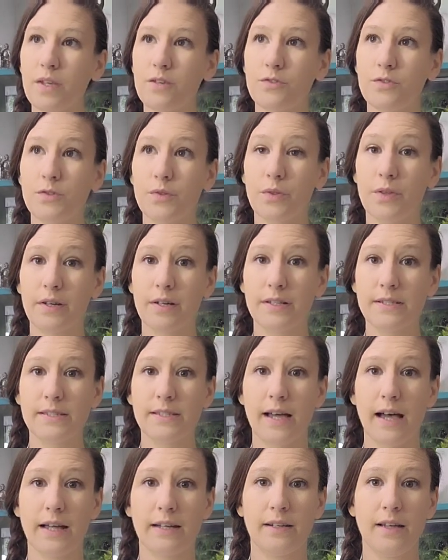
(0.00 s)
So there is
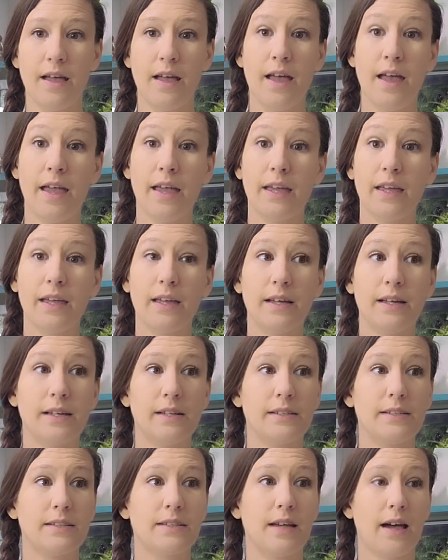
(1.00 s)
that.
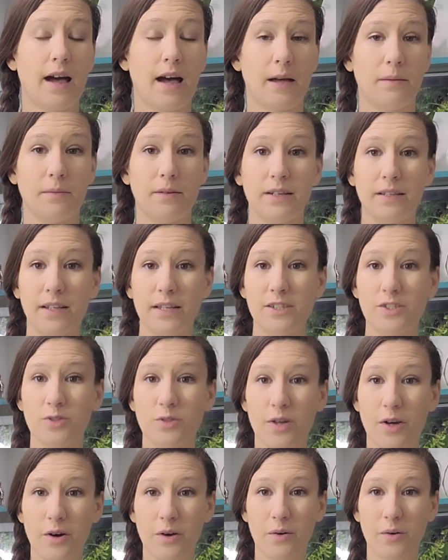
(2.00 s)
And I'm going to let you
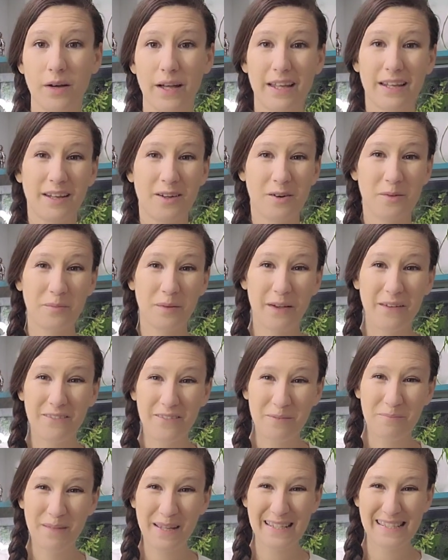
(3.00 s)
go. And I hope you have
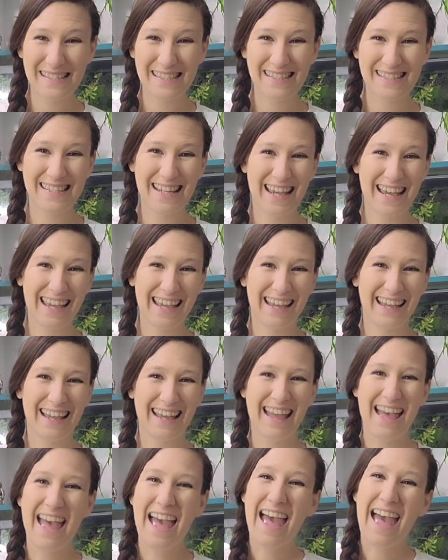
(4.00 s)
an amazing day.
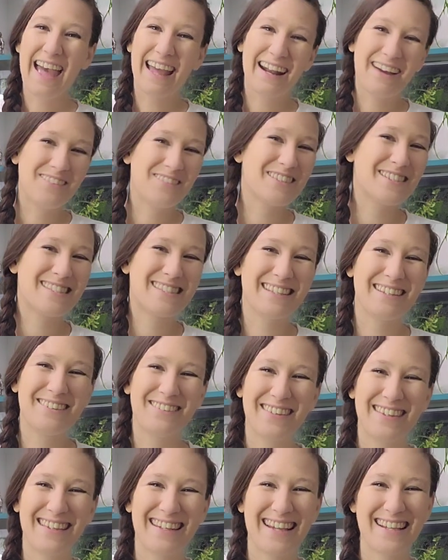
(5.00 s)
And I will see
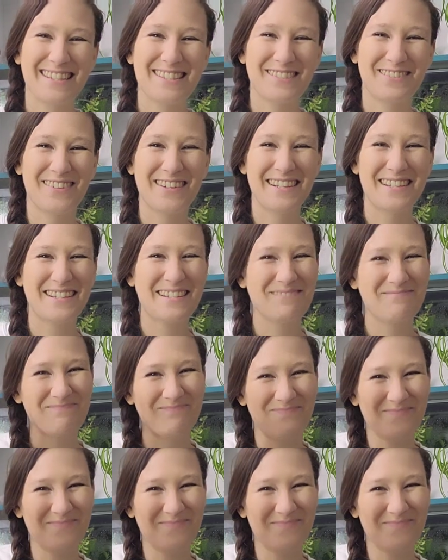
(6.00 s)
you in the next one.